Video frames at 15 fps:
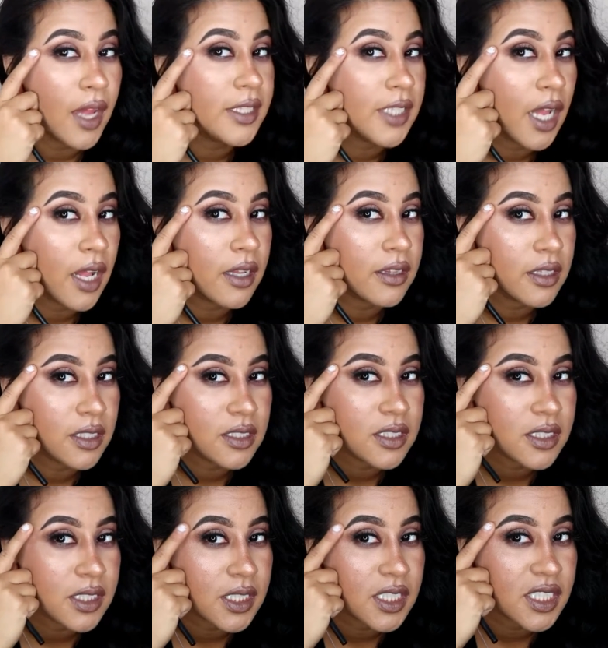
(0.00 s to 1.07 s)
And then
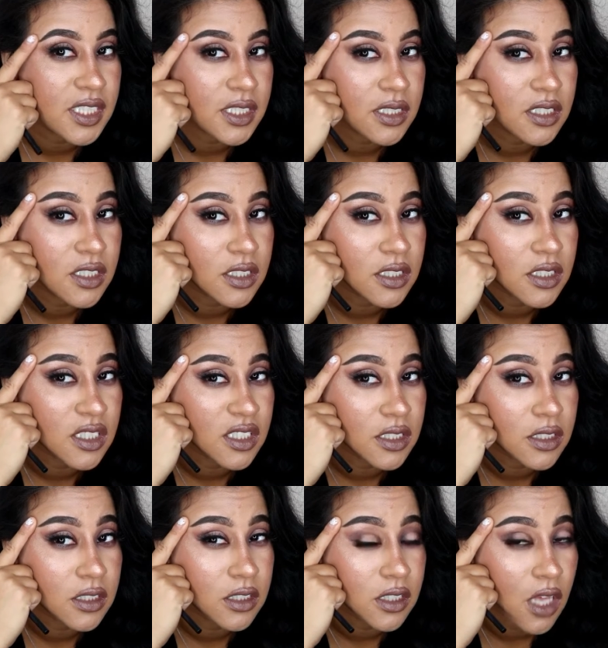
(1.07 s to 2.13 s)
this
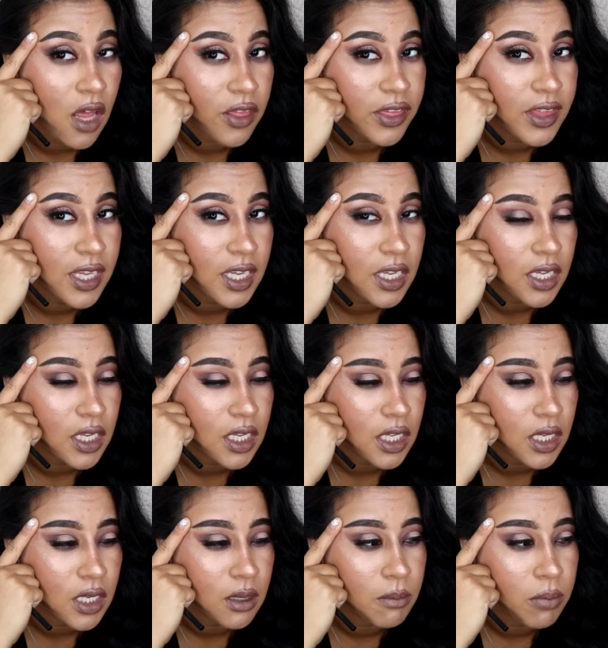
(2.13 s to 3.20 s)
is
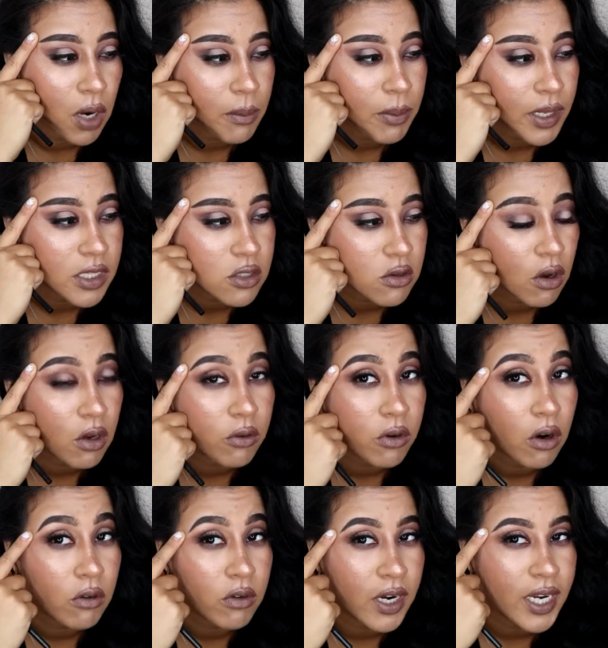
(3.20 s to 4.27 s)
the brow
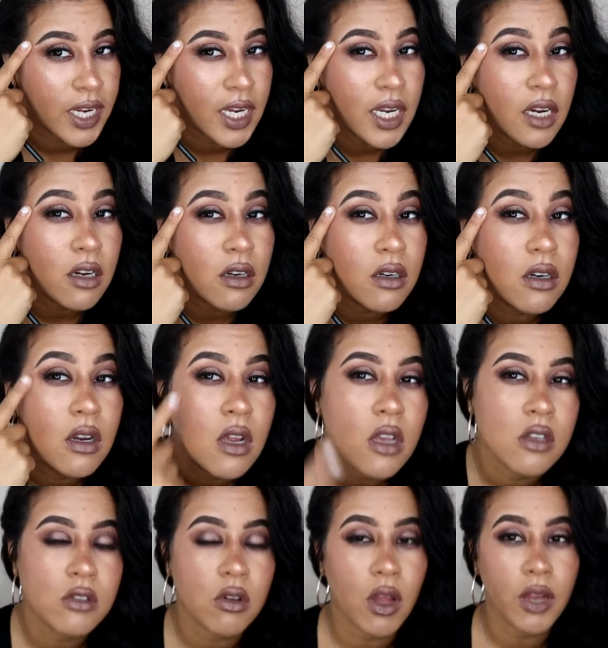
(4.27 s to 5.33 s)
pencil right here.
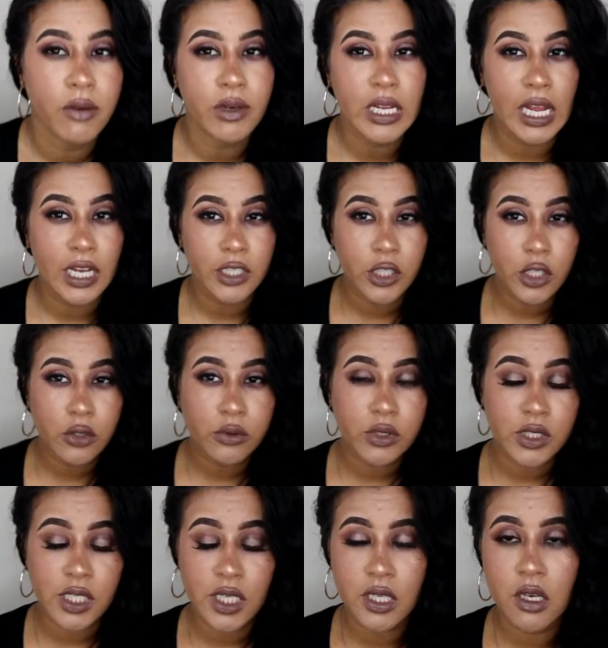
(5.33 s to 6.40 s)
So I already had
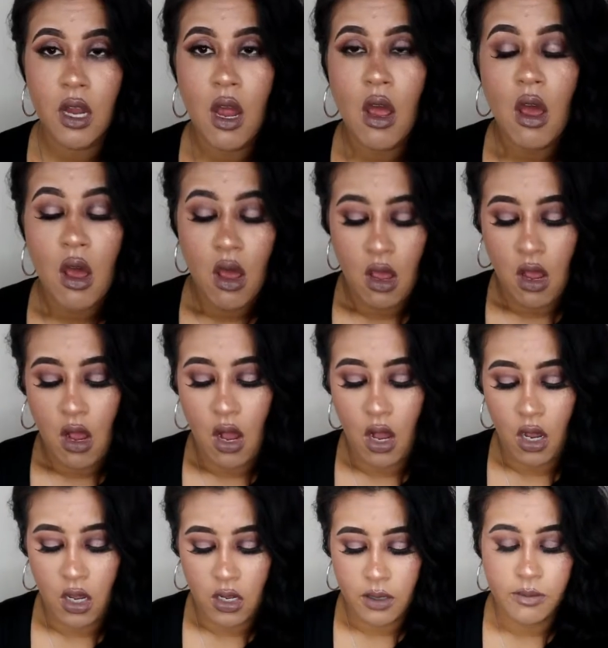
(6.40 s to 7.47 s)
used it.
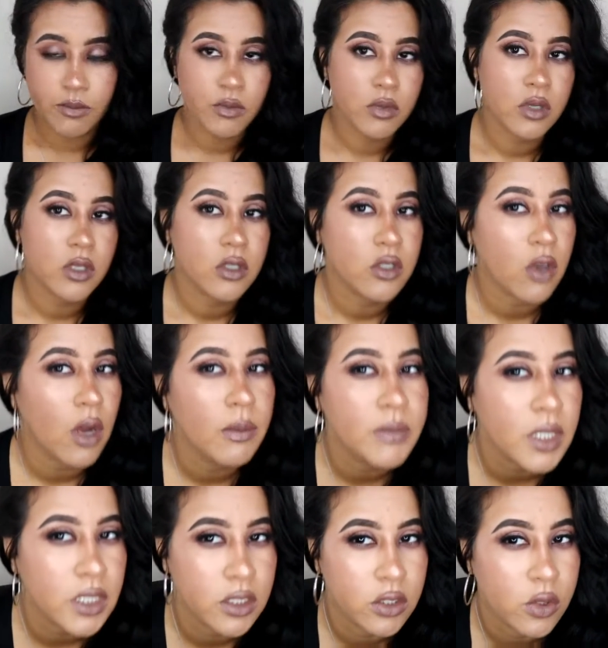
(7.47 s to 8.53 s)
So
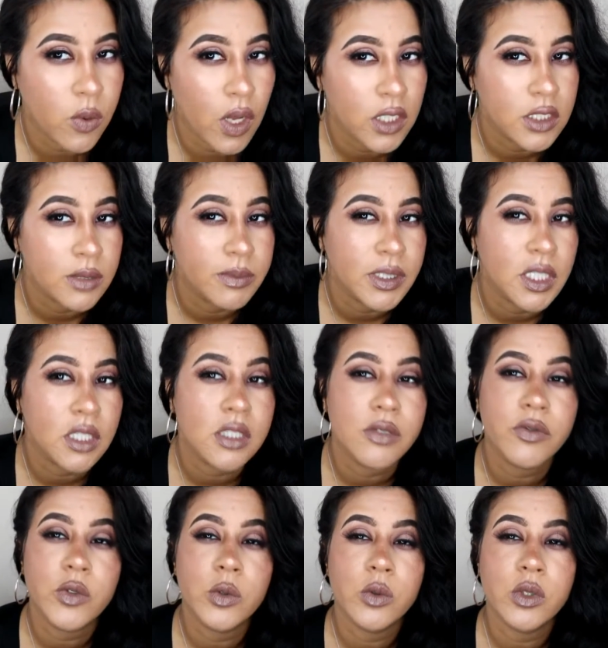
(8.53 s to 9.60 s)
I'm not going to swatch it because
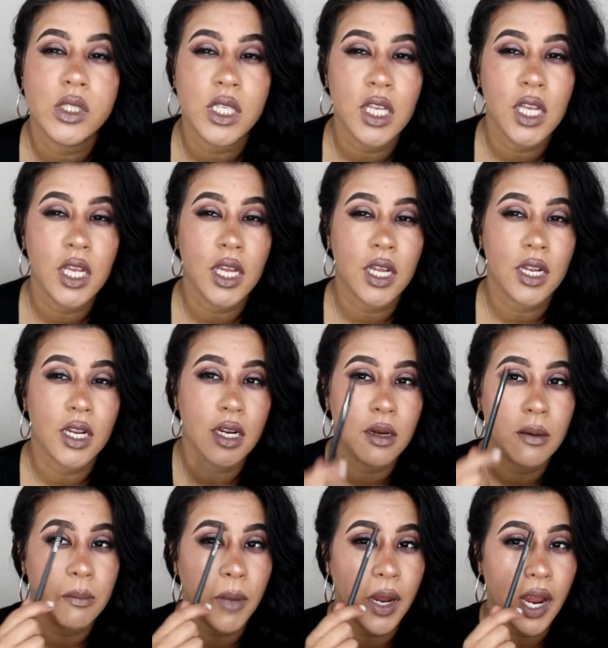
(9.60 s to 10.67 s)
if you see
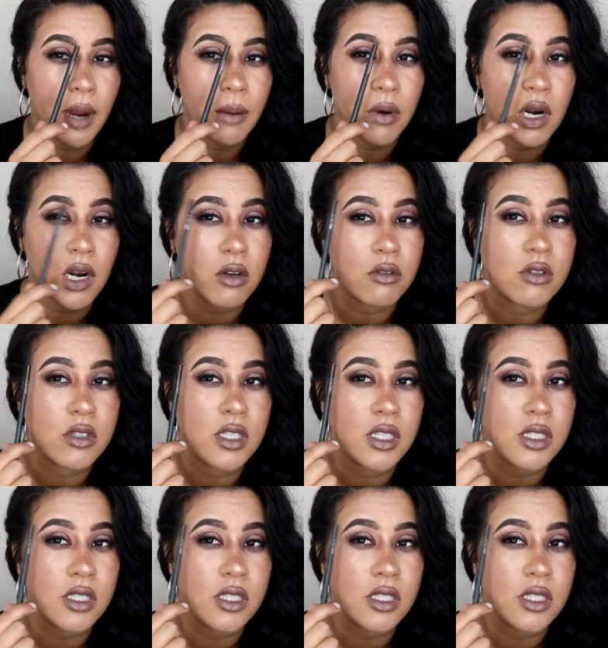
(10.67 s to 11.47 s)
my eyebrows,